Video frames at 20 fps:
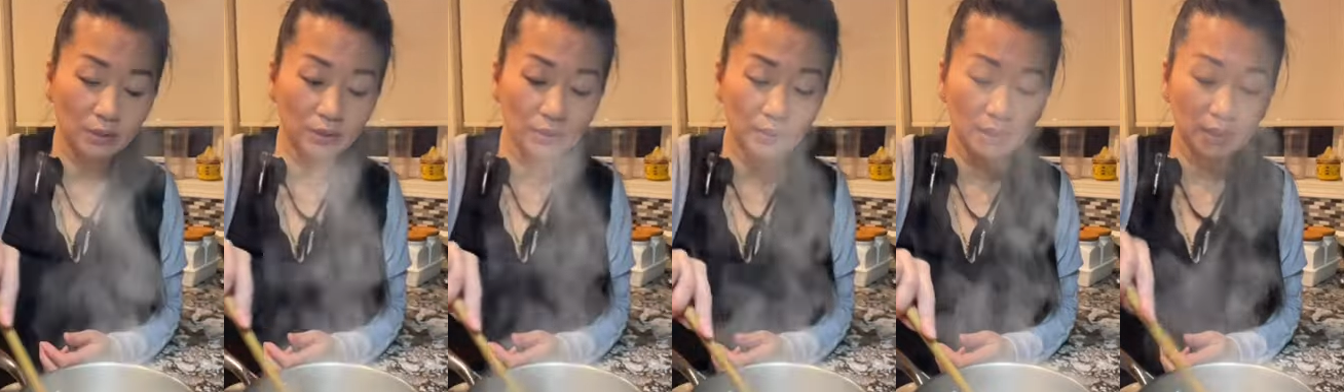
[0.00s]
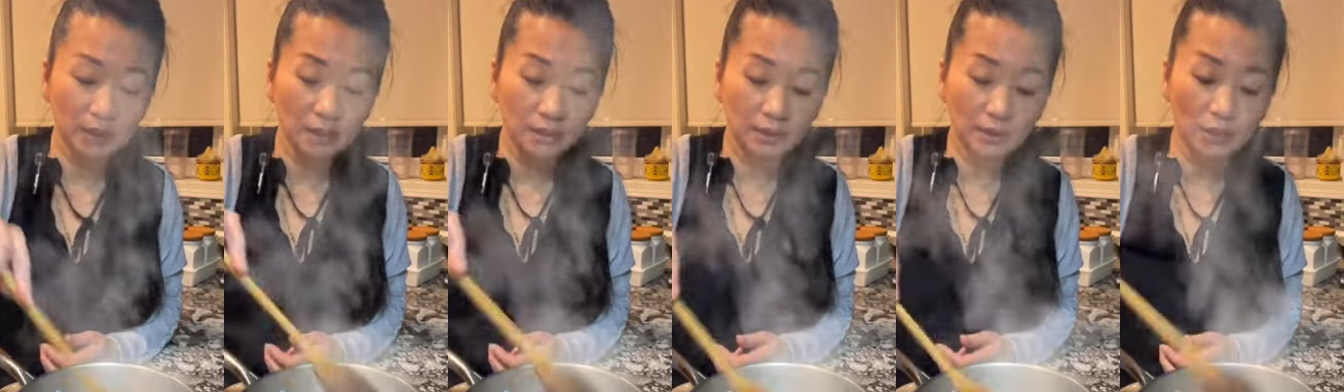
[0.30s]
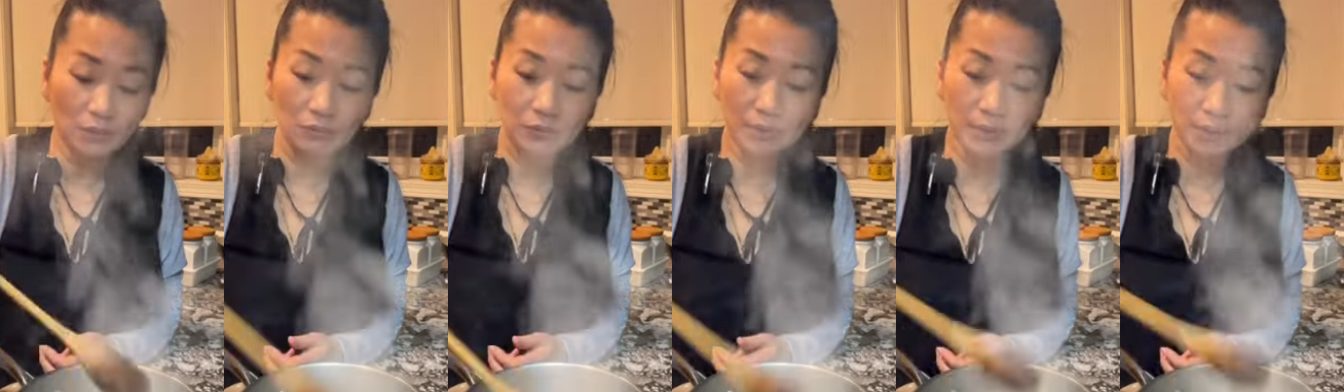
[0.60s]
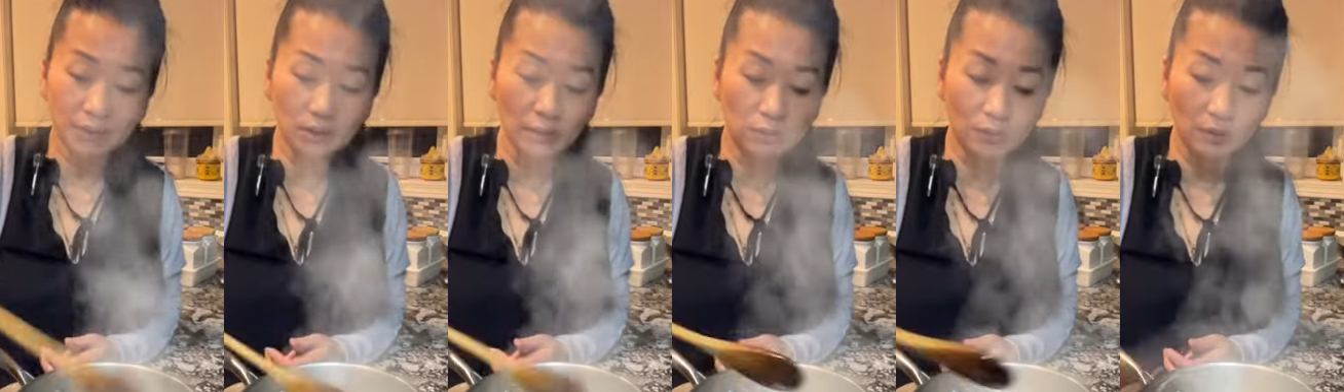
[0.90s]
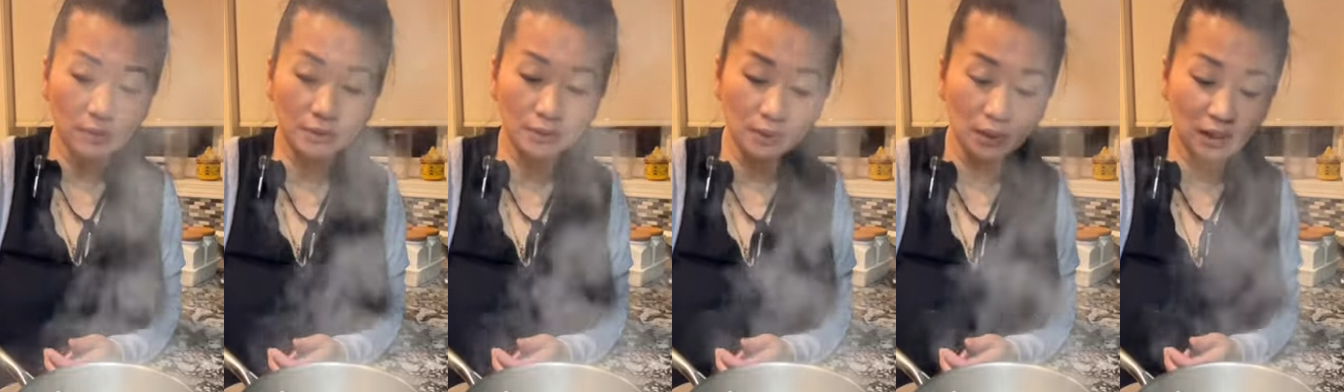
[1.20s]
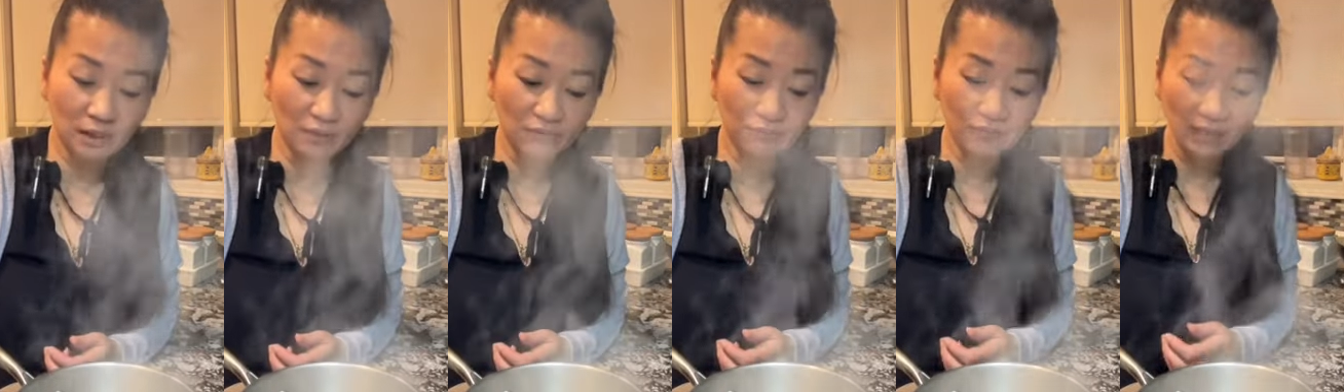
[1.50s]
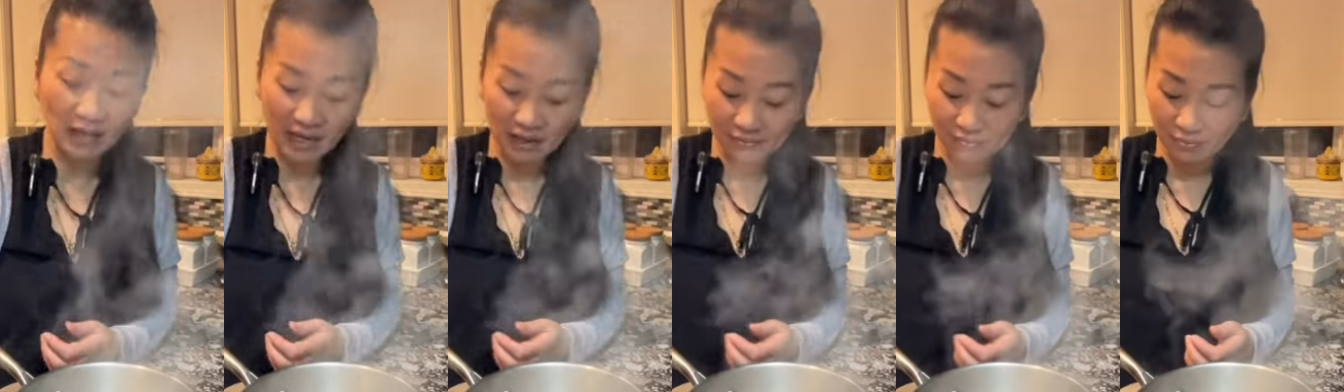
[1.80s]
you see the salt is all dissolved,
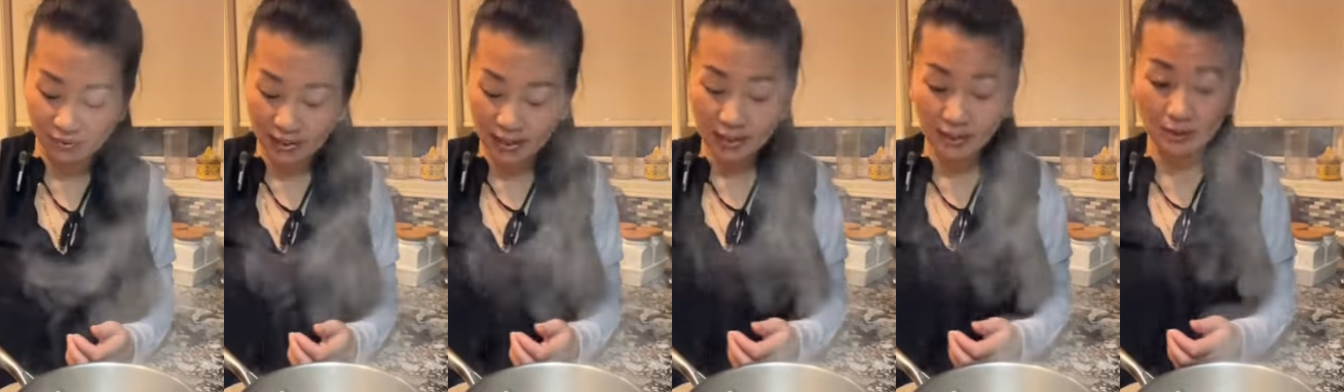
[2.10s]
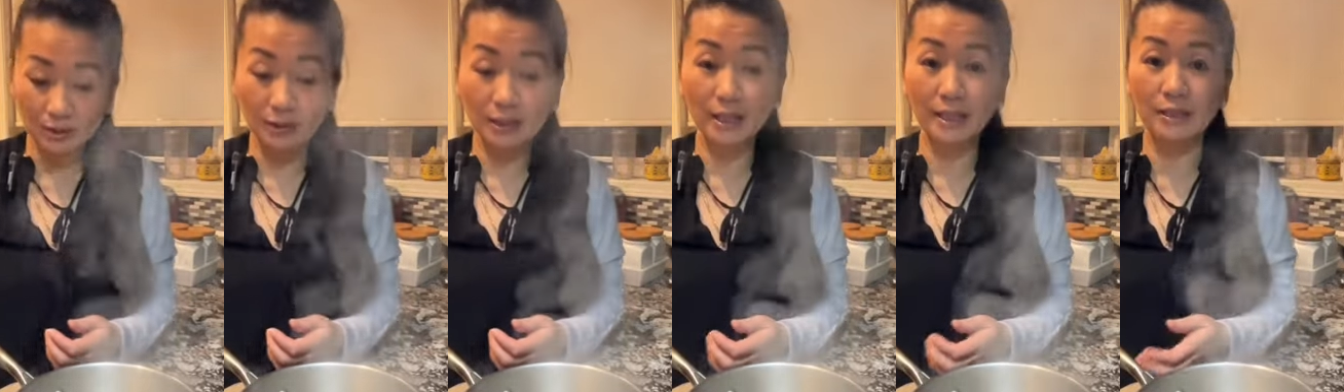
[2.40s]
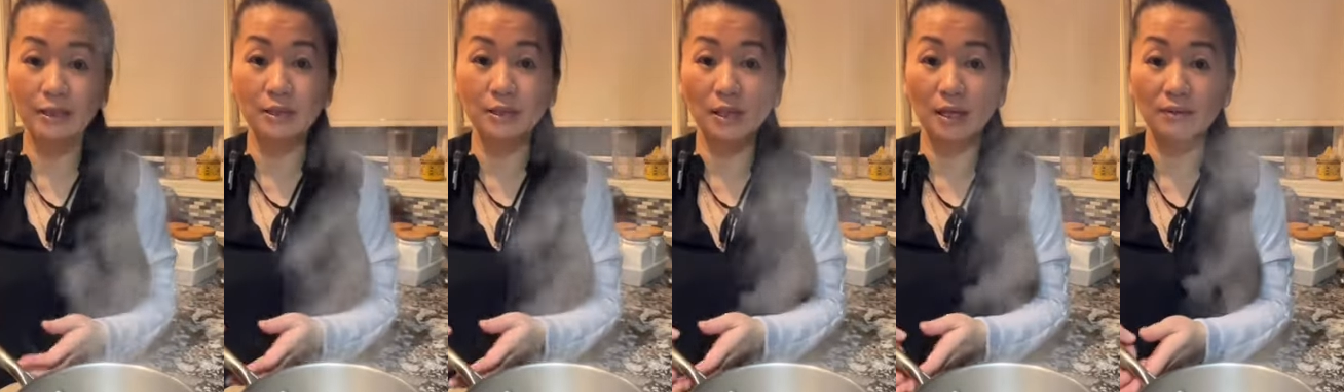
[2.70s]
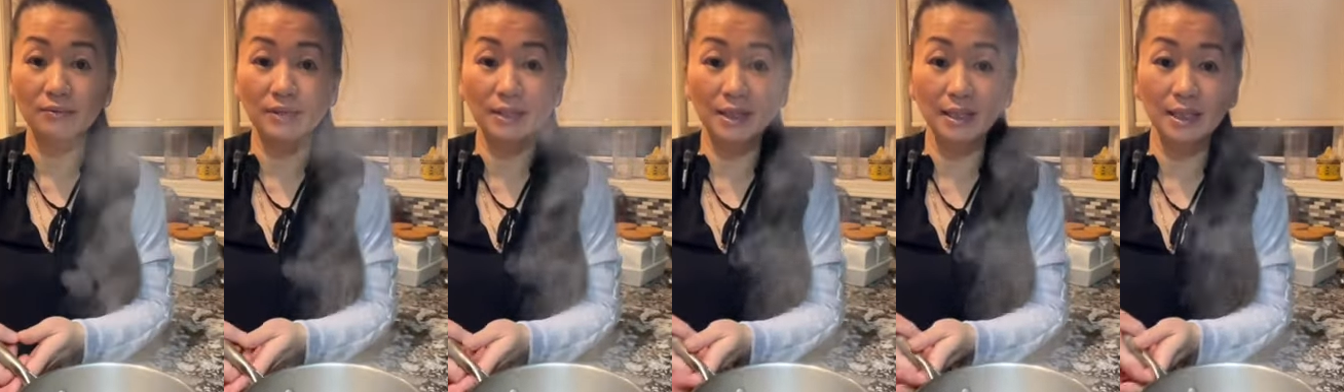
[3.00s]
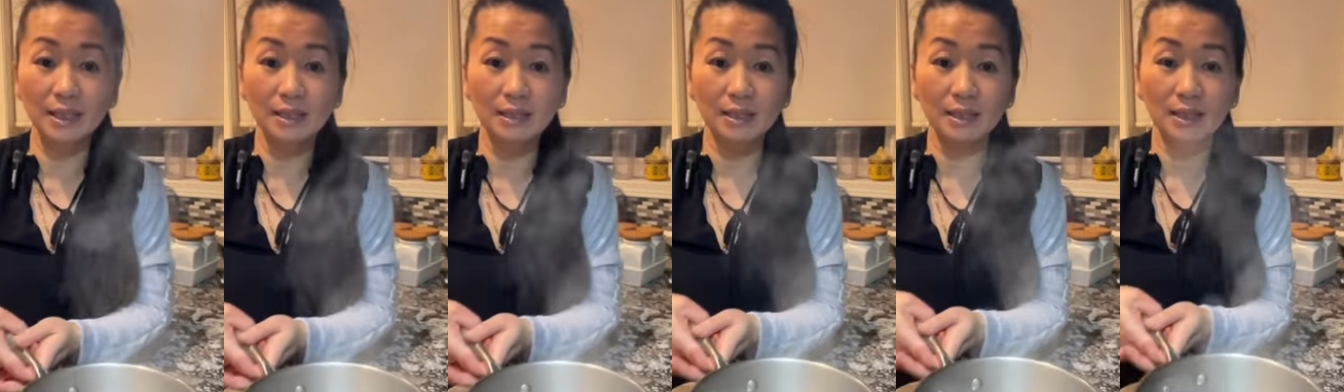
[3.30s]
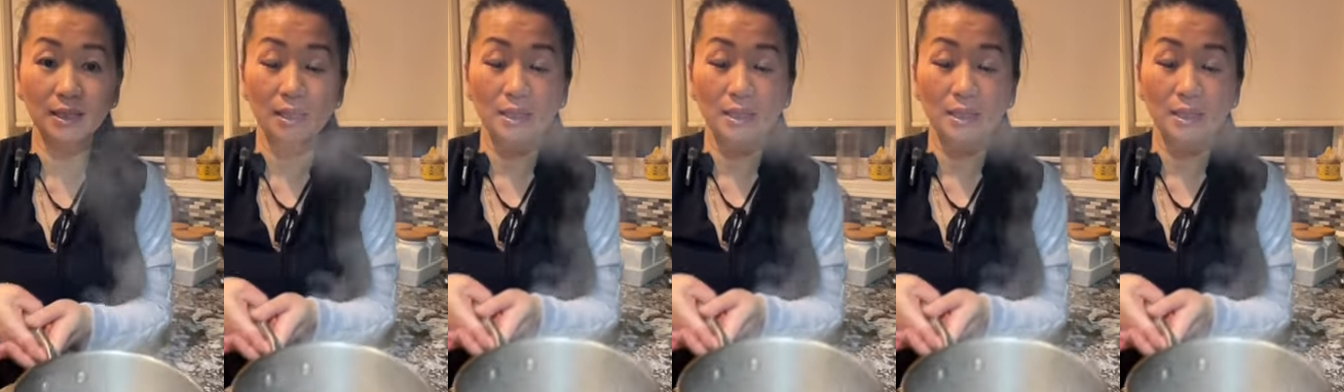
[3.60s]
after that you can turn off the heat,